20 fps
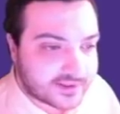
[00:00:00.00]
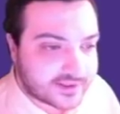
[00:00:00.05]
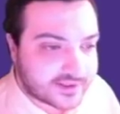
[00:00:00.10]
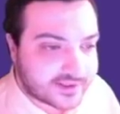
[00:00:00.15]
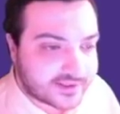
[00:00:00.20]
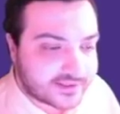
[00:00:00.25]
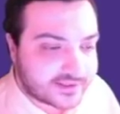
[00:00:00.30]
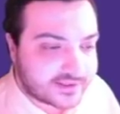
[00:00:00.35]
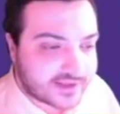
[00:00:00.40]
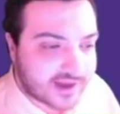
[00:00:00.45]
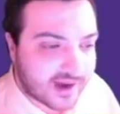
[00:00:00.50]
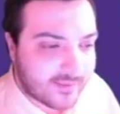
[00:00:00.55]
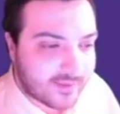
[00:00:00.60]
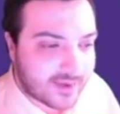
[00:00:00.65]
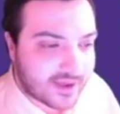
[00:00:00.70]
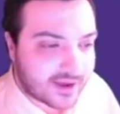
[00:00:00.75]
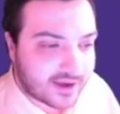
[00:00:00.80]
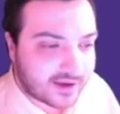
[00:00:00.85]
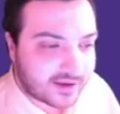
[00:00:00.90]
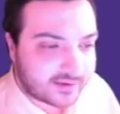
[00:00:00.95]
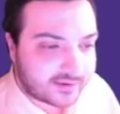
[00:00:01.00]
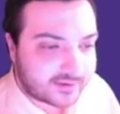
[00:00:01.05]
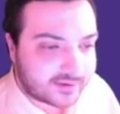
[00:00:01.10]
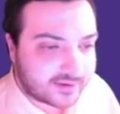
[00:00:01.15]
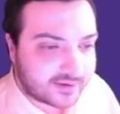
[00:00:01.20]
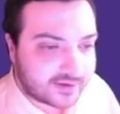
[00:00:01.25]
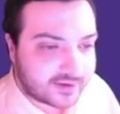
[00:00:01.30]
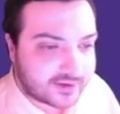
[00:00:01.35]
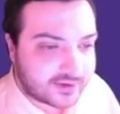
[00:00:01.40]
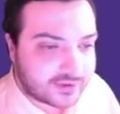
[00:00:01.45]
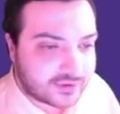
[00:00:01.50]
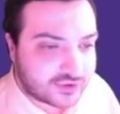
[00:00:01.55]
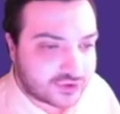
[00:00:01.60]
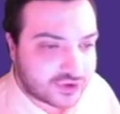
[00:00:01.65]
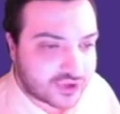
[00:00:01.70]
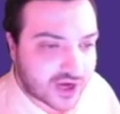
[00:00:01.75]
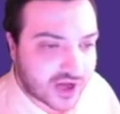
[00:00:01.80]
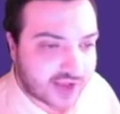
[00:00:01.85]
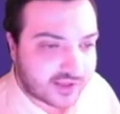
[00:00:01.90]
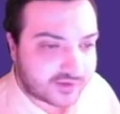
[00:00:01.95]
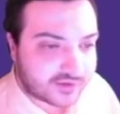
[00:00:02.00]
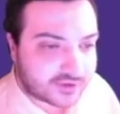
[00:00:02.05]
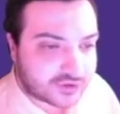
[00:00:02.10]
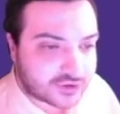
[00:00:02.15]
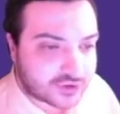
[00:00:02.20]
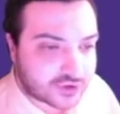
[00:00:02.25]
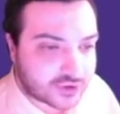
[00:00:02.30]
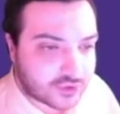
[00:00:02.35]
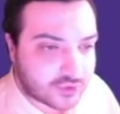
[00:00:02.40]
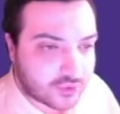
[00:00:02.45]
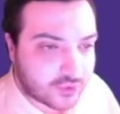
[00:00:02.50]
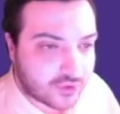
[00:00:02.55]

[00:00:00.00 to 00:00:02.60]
Step in, challenge,